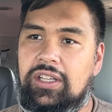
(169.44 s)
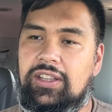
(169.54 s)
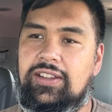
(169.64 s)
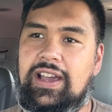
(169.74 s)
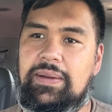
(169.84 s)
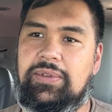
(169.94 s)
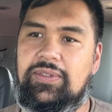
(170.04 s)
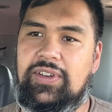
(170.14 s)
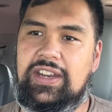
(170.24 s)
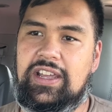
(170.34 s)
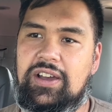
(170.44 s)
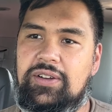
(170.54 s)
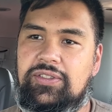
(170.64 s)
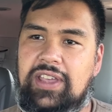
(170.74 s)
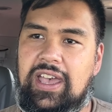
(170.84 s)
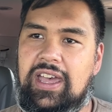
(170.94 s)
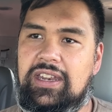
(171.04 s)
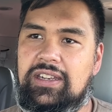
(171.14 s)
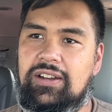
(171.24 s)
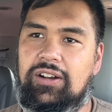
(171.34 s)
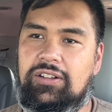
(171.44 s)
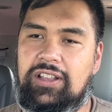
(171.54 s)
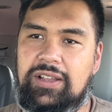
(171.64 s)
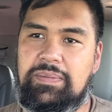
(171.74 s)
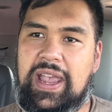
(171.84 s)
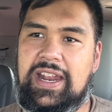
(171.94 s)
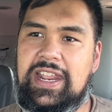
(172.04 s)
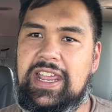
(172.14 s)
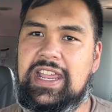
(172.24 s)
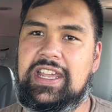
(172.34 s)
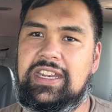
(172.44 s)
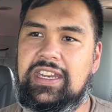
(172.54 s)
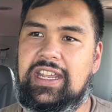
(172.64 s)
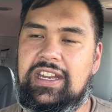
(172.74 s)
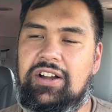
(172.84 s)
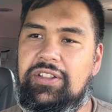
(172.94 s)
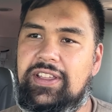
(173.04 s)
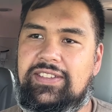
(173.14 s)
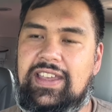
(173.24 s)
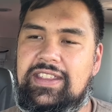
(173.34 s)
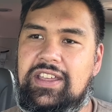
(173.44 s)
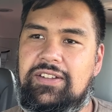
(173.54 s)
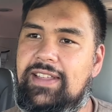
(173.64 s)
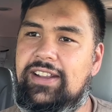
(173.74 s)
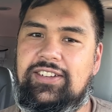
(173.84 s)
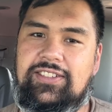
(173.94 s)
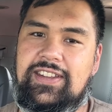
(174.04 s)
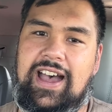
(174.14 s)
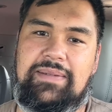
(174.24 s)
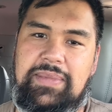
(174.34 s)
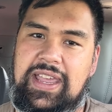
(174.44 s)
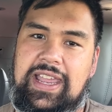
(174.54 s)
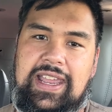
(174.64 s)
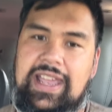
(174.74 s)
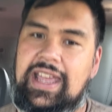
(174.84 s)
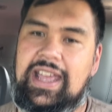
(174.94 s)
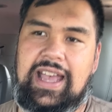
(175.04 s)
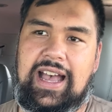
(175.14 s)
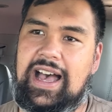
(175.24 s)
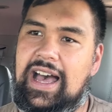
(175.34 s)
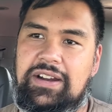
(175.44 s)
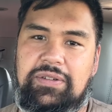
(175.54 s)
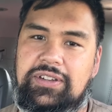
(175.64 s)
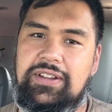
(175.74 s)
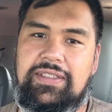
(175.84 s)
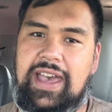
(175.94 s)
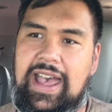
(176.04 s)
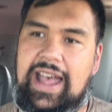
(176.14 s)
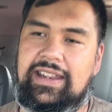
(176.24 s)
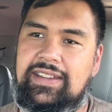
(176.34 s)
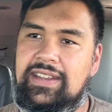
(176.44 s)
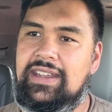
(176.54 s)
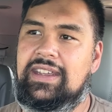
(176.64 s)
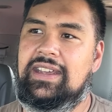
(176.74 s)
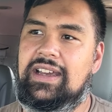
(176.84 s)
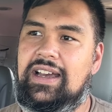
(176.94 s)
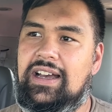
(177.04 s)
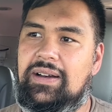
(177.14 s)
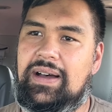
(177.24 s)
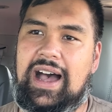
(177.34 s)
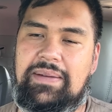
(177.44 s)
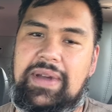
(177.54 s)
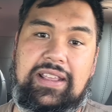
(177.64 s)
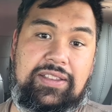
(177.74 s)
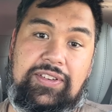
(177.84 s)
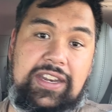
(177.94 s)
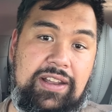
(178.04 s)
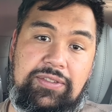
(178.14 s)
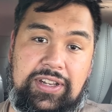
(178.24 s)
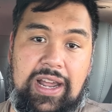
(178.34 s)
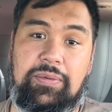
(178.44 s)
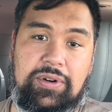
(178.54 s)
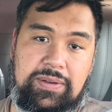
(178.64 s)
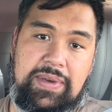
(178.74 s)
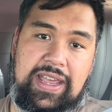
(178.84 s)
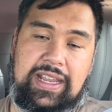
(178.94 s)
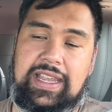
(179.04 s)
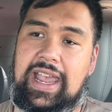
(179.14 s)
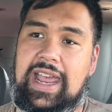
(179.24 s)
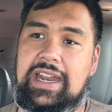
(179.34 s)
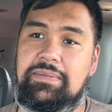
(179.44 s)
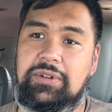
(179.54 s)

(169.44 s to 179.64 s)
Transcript: the types of videos that are clickbaity and, and all this and the other. That's just not me. I don't do that uh, I make the videos that I want to make. And I'm